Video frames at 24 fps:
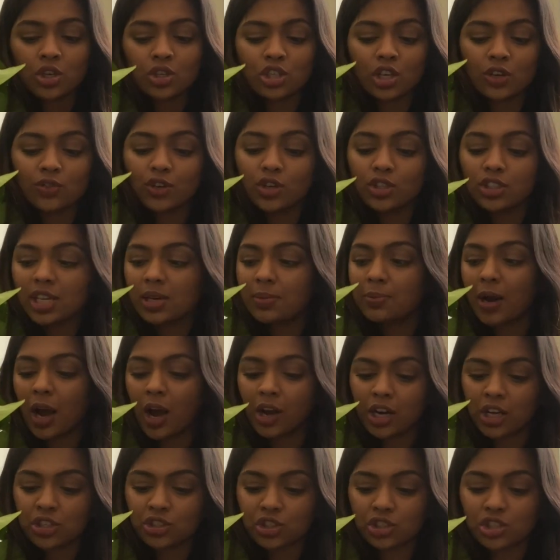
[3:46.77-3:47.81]
So if you see
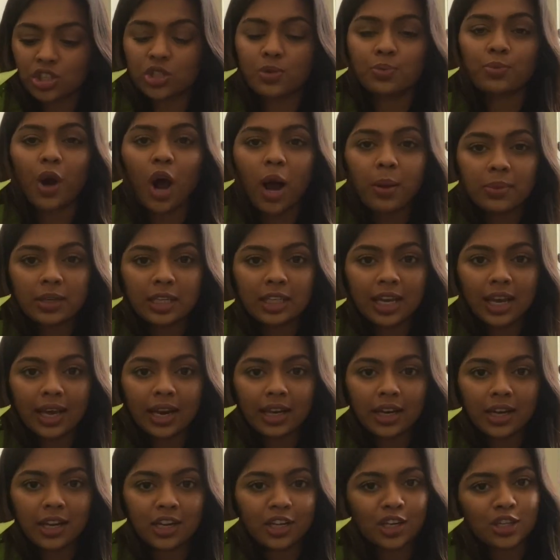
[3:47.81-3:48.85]
brown edges, it's probably
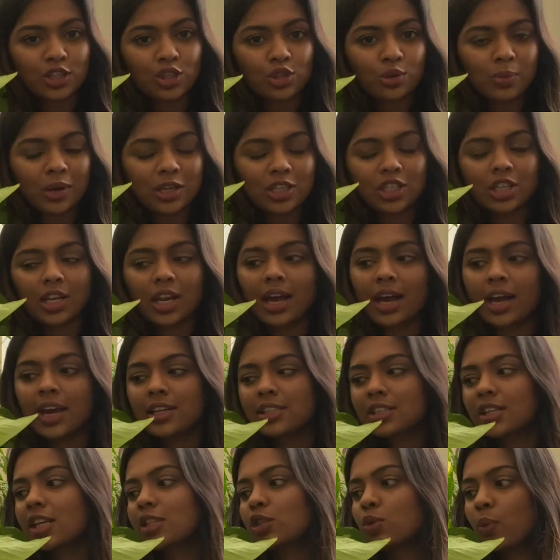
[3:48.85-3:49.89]
getting a little too much light.
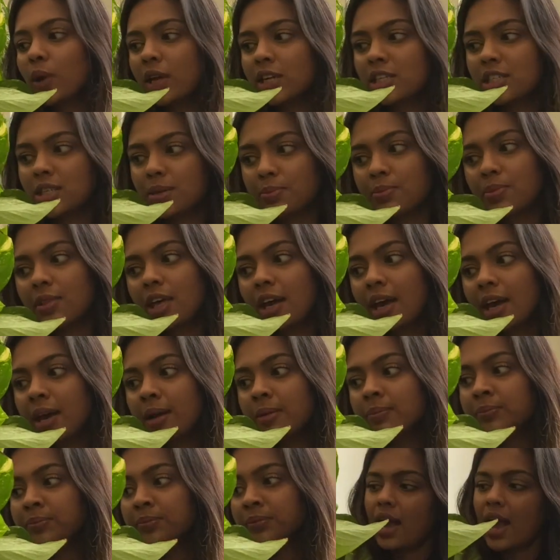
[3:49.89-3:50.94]
So that's one tip there.